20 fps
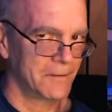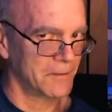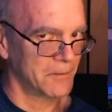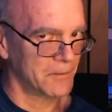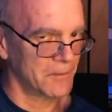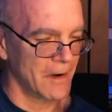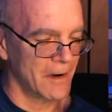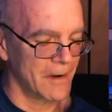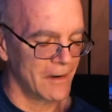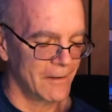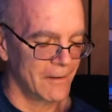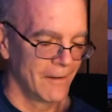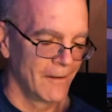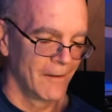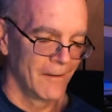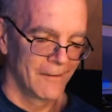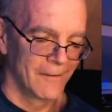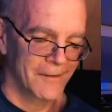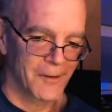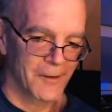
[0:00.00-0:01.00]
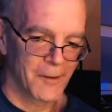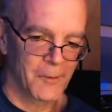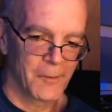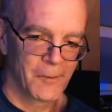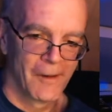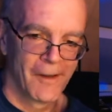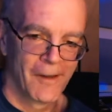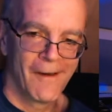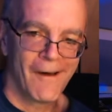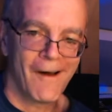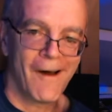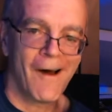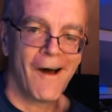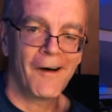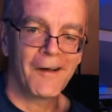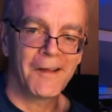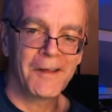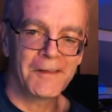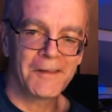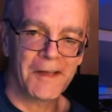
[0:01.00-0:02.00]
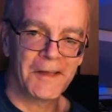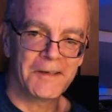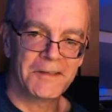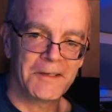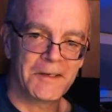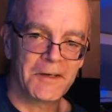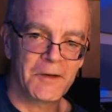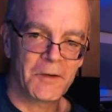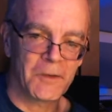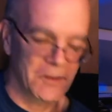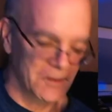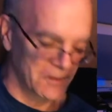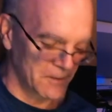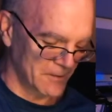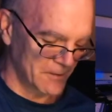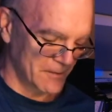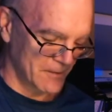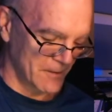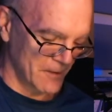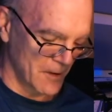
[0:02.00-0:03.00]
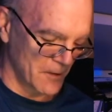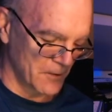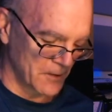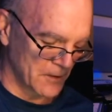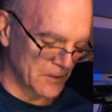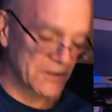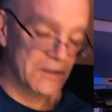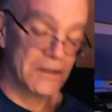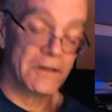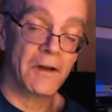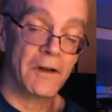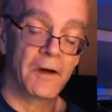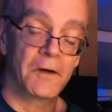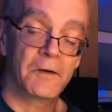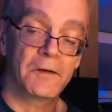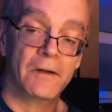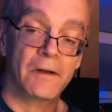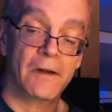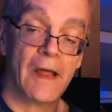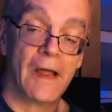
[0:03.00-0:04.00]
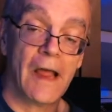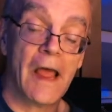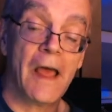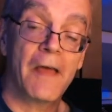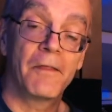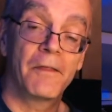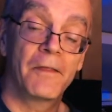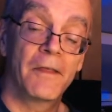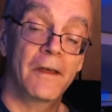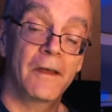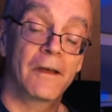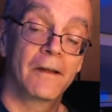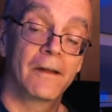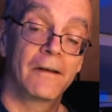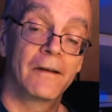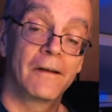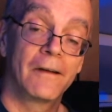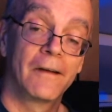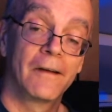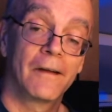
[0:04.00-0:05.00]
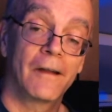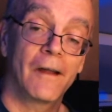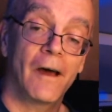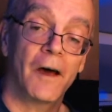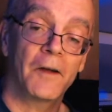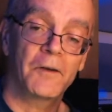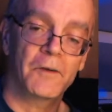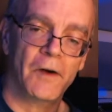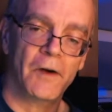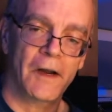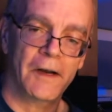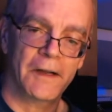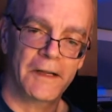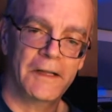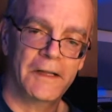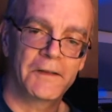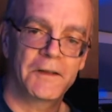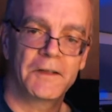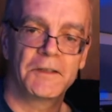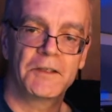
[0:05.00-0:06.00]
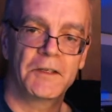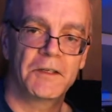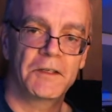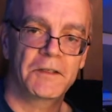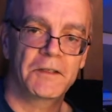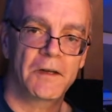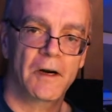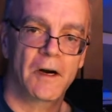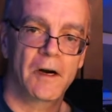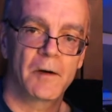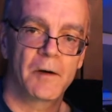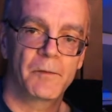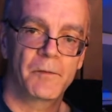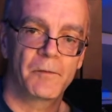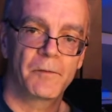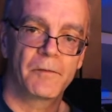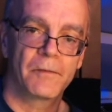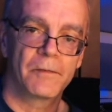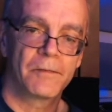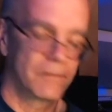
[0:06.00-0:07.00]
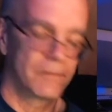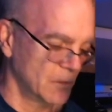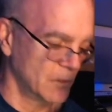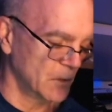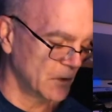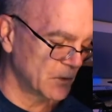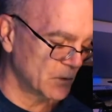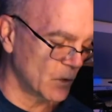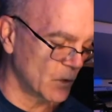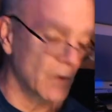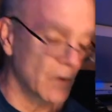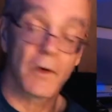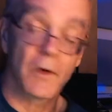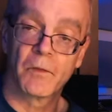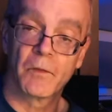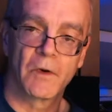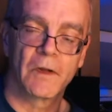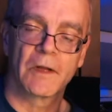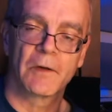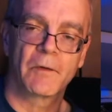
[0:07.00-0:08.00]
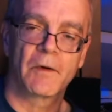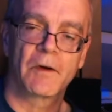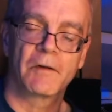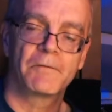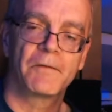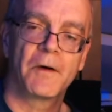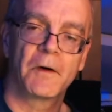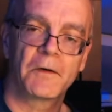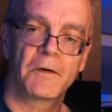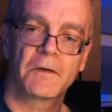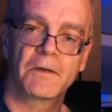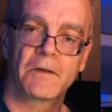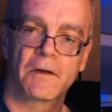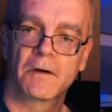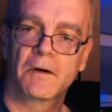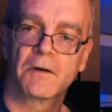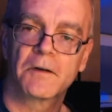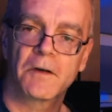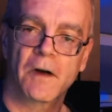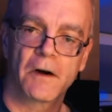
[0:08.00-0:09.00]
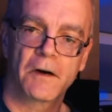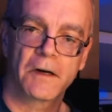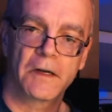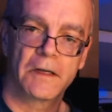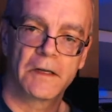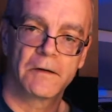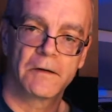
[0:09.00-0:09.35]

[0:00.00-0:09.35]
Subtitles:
right? So I'll hit that G chord, or the G note, and then I'll try to hit the G sharp, is what we really want to focus on, our target.